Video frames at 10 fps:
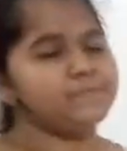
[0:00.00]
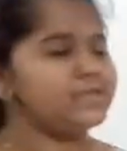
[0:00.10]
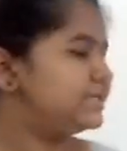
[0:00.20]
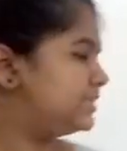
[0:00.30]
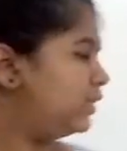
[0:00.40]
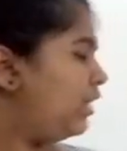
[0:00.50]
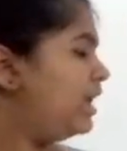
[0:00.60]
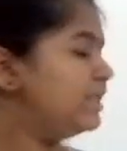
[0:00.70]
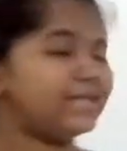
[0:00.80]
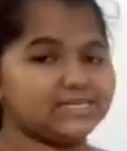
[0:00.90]
So
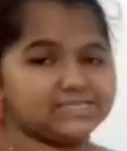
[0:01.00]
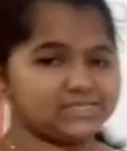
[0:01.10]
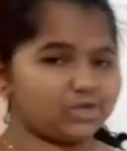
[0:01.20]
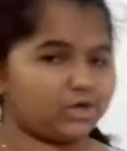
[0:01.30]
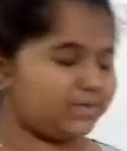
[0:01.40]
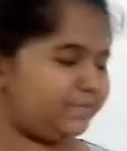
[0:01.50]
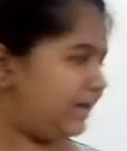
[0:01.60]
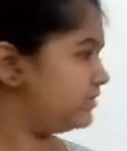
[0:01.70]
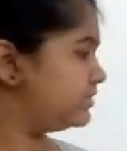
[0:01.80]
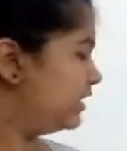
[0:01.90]
that is to talk
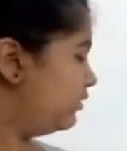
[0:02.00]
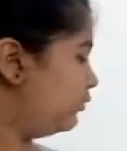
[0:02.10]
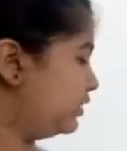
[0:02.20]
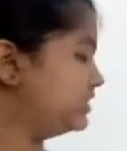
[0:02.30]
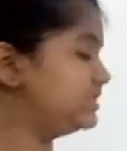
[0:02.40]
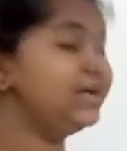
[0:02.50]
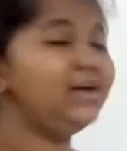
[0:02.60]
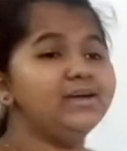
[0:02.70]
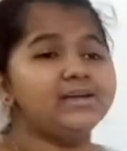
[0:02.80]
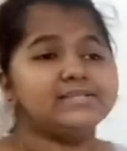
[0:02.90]
about what is the
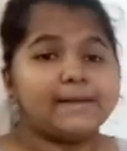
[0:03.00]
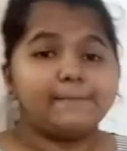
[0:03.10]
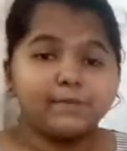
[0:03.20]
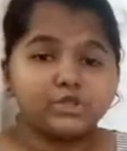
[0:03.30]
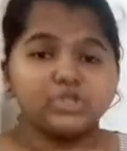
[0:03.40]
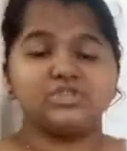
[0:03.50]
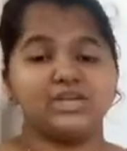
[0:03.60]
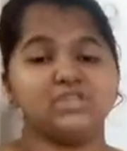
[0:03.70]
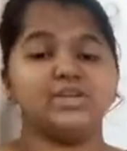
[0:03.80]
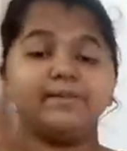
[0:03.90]
temperature
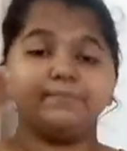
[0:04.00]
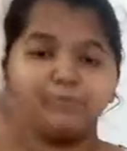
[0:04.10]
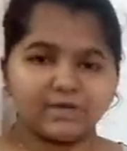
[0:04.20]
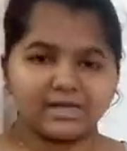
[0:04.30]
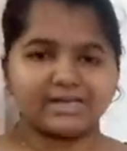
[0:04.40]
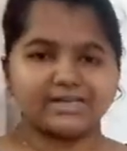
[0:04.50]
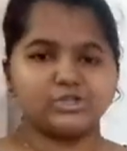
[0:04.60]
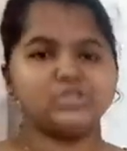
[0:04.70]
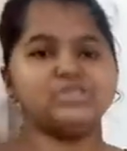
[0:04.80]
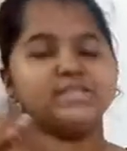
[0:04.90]
change in polar
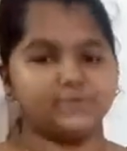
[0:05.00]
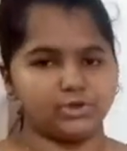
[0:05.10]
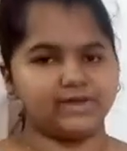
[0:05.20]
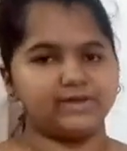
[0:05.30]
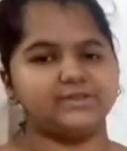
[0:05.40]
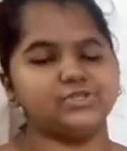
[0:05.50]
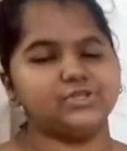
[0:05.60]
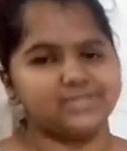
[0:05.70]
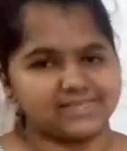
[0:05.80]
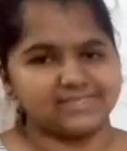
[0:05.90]
regions, equatorial regions,
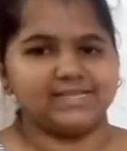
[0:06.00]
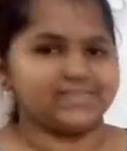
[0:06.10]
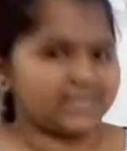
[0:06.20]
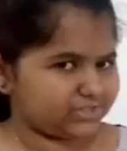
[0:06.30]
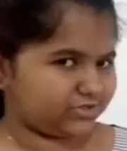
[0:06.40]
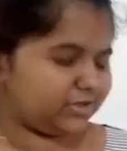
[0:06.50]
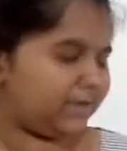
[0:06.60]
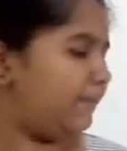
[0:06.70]
deserts, etc.